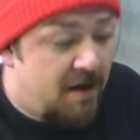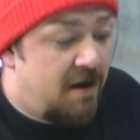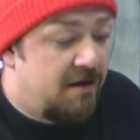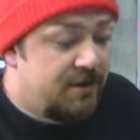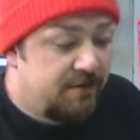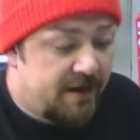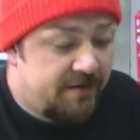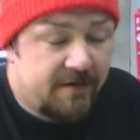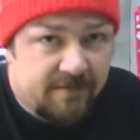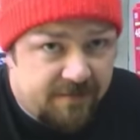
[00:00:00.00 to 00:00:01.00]
all
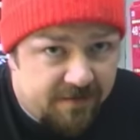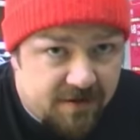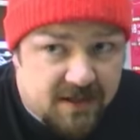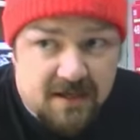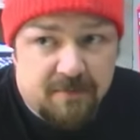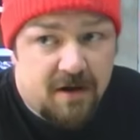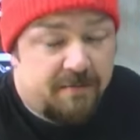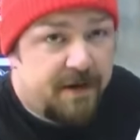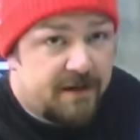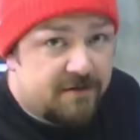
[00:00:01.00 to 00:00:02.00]
250 some odd
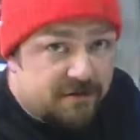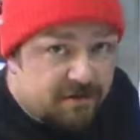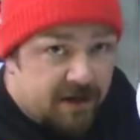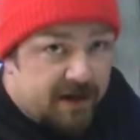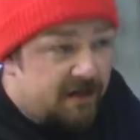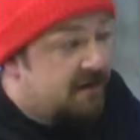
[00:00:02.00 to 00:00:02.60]
pictures, right?